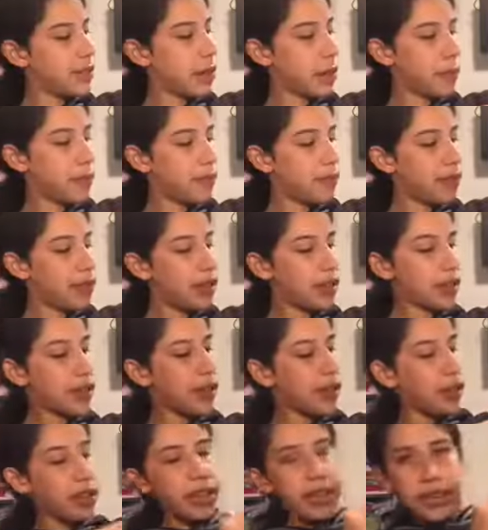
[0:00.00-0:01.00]
Top Fin
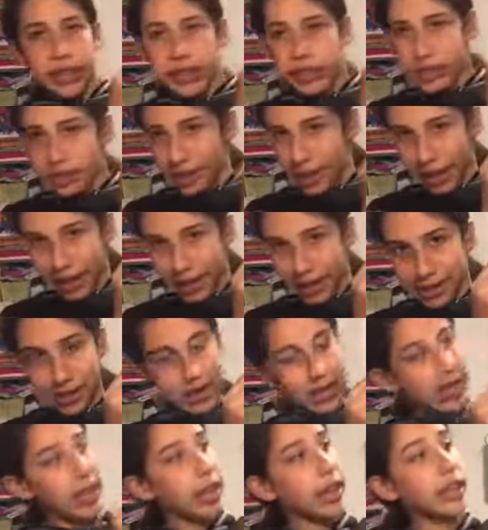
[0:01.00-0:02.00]

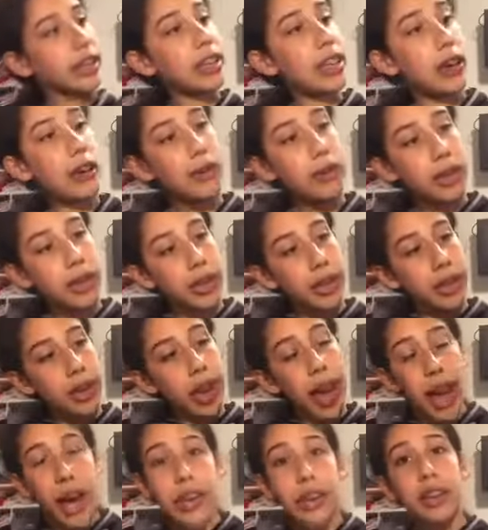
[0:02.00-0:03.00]
Enchant tank. Now,
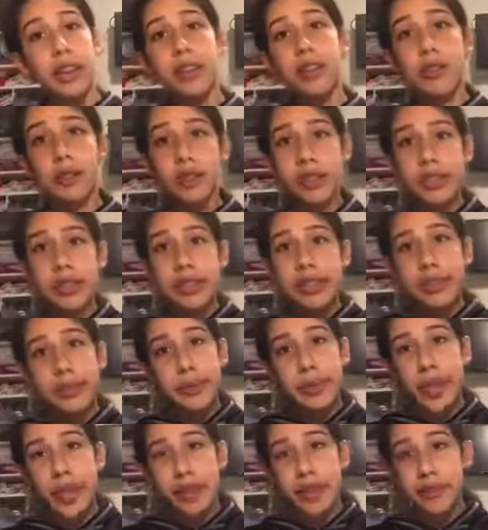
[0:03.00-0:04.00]
I didn't notice this
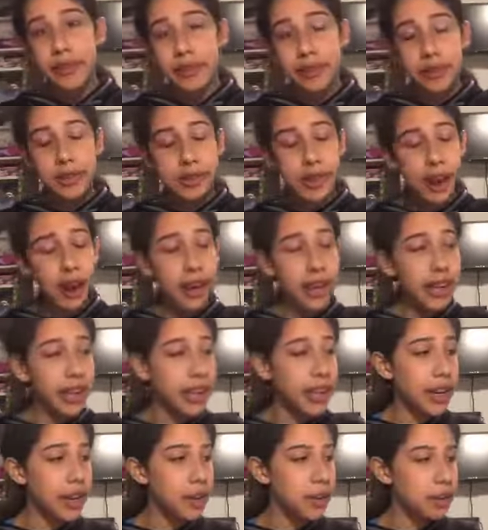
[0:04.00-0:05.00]
when I first got it,
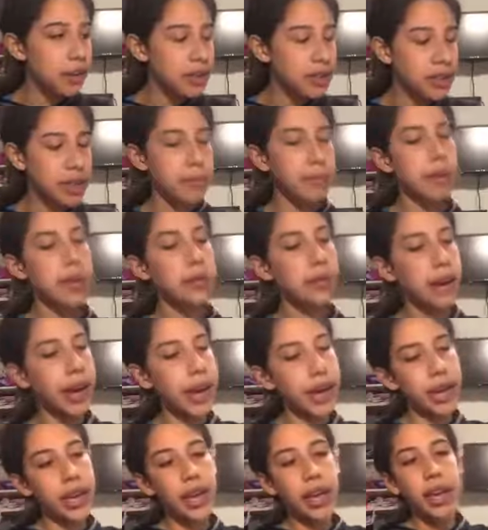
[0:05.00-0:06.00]
and then I noticed it
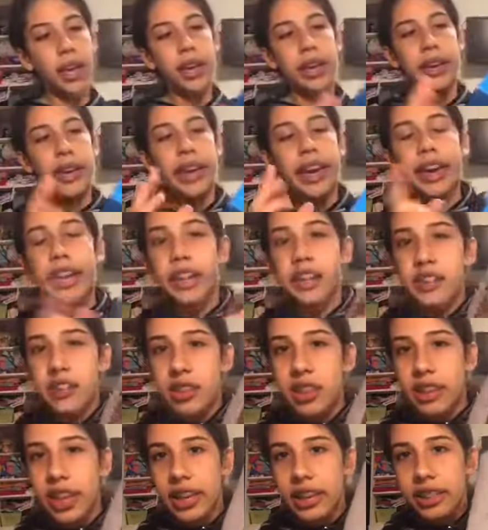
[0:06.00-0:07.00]
midway.
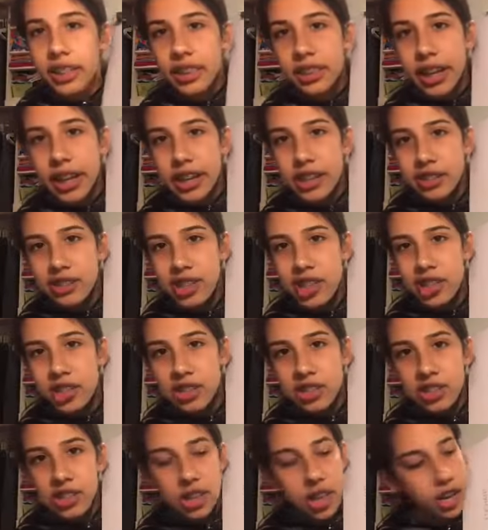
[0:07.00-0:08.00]
The light
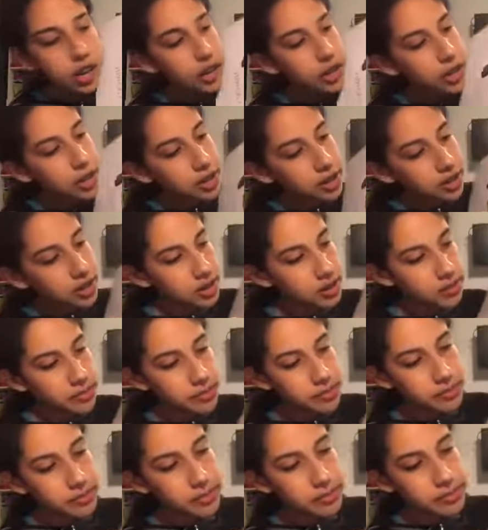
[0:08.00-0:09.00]
changes colors.
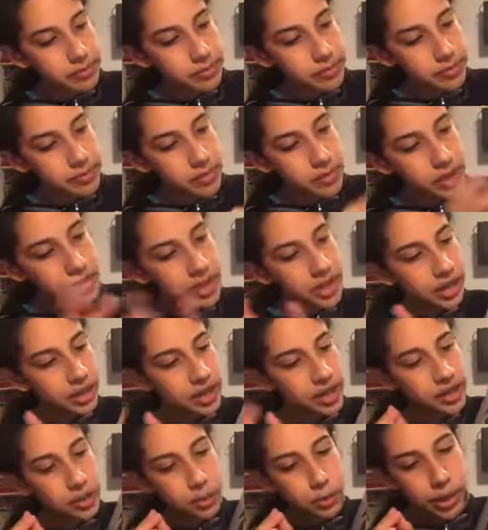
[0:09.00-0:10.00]
There
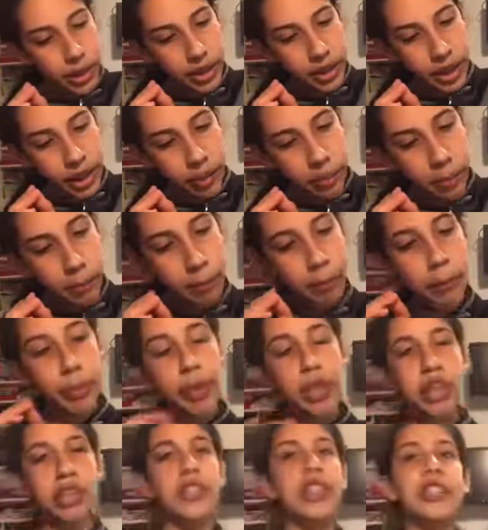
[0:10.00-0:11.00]
is a white light,
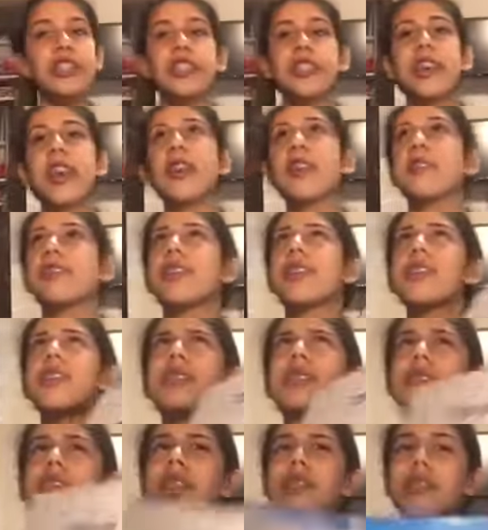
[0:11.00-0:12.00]
but it changes colors. So that's
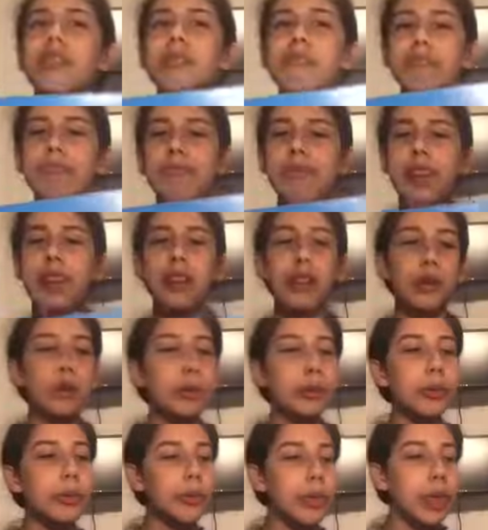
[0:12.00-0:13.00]
just like kind of
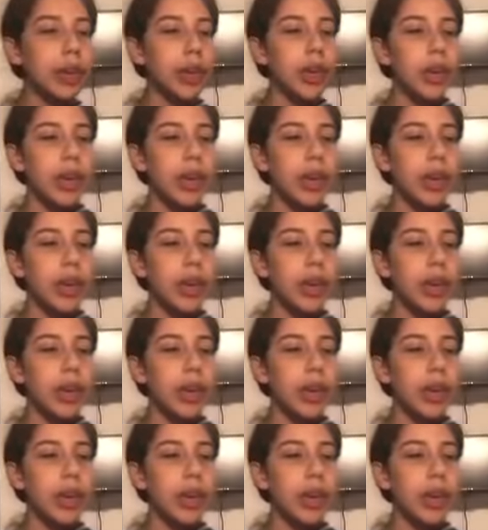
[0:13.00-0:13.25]
cool.